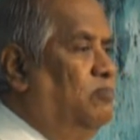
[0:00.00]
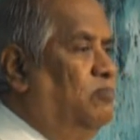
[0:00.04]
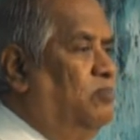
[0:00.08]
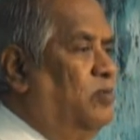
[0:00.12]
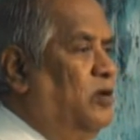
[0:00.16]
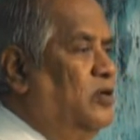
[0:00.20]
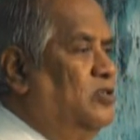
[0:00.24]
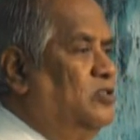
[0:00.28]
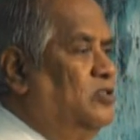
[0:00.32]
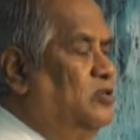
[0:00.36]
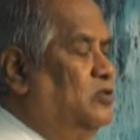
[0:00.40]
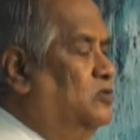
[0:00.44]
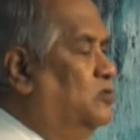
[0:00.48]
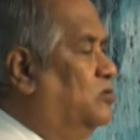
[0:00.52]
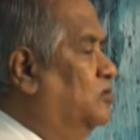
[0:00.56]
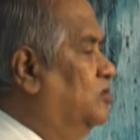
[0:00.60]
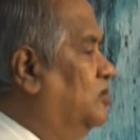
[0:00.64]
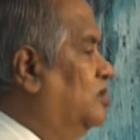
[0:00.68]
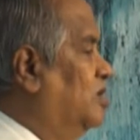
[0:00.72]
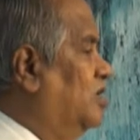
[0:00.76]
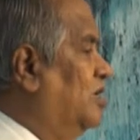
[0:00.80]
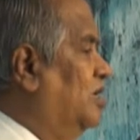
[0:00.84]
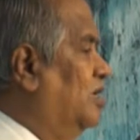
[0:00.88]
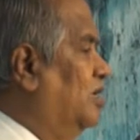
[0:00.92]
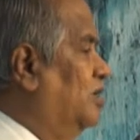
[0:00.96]
Pastor
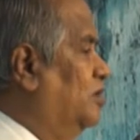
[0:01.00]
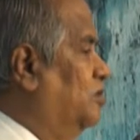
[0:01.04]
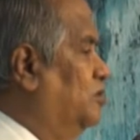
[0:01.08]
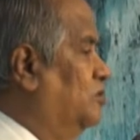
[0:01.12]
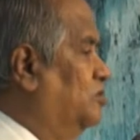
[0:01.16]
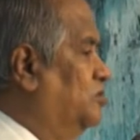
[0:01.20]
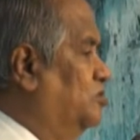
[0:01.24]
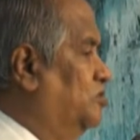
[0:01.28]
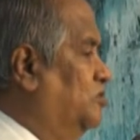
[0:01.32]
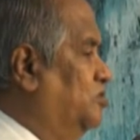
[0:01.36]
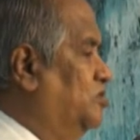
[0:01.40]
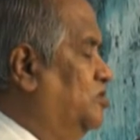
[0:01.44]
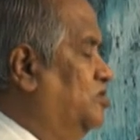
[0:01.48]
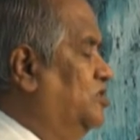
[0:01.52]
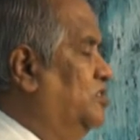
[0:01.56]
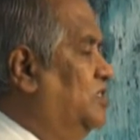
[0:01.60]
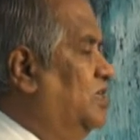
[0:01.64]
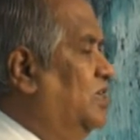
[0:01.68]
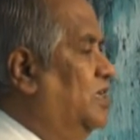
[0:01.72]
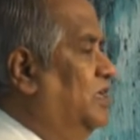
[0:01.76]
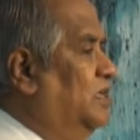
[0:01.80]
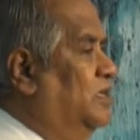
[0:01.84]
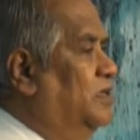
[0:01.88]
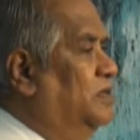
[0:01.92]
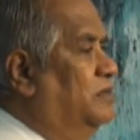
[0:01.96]
Sundaraya used to
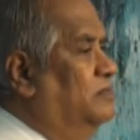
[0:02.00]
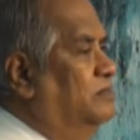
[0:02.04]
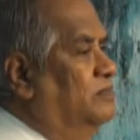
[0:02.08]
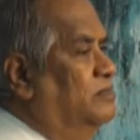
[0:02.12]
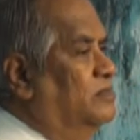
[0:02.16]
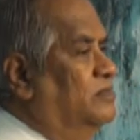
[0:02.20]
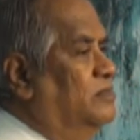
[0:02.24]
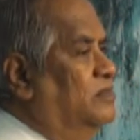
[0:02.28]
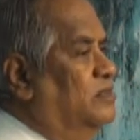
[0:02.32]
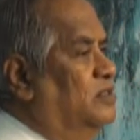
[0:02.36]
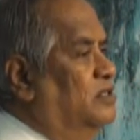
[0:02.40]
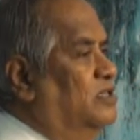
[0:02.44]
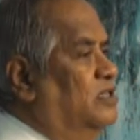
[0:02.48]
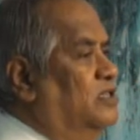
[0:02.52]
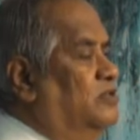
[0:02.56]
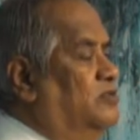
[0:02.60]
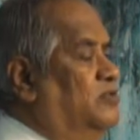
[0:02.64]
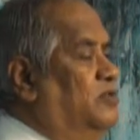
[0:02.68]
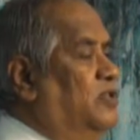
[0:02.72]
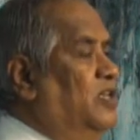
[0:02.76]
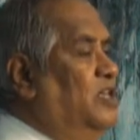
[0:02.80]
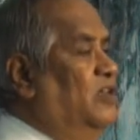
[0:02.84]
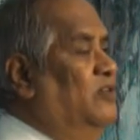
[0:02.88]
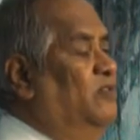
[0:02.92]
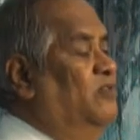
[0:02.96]
say,
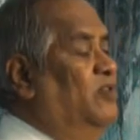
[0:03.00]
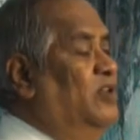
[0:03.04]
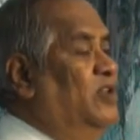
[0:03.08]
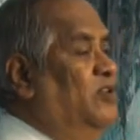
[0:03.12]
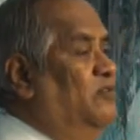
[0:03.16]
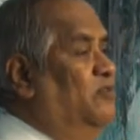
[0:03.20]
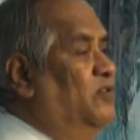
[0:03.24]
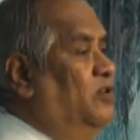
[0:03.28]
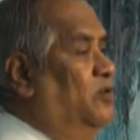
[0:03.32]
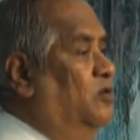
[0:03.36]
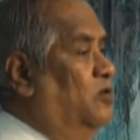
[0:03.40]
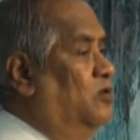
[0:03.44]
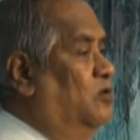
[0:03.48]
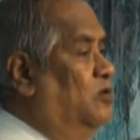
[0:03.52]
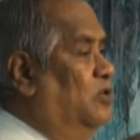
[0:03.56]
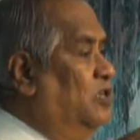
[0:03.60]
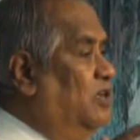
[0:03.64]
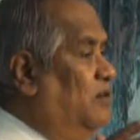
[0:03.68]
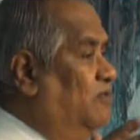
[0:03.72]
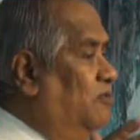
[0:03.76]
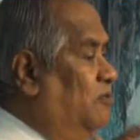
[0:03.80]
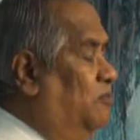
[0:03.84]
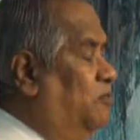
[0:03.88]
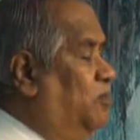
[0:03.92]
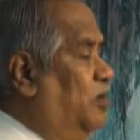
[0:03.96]
even if you don't
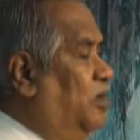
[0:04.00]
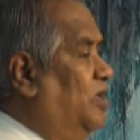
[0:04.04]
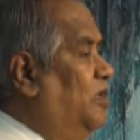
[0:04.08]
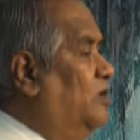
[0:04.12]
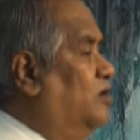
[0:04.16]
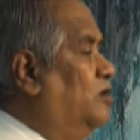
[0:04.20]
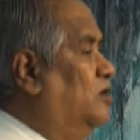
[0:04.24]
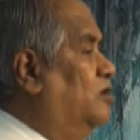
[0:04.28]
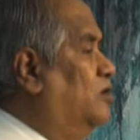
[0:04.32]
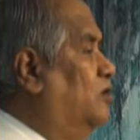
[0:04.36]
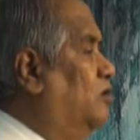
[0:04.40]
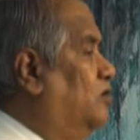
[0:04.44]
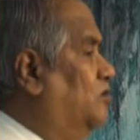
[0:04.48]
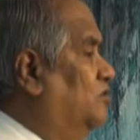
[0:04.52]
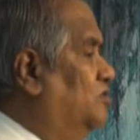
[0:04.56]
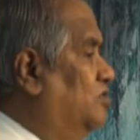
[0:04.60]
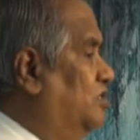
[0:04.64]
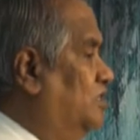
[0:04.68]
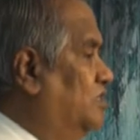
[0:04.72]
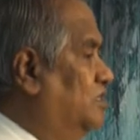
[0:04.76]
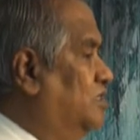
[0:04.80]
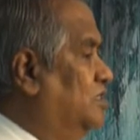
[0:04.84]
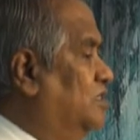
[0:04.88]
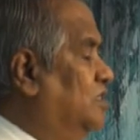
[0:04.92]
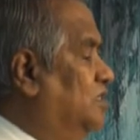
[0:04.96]
have a prayer
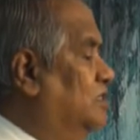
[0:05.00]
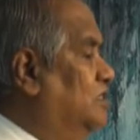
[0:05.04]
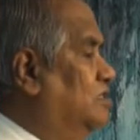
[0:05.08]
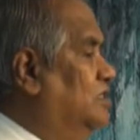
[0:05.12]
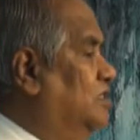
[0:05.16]
closet,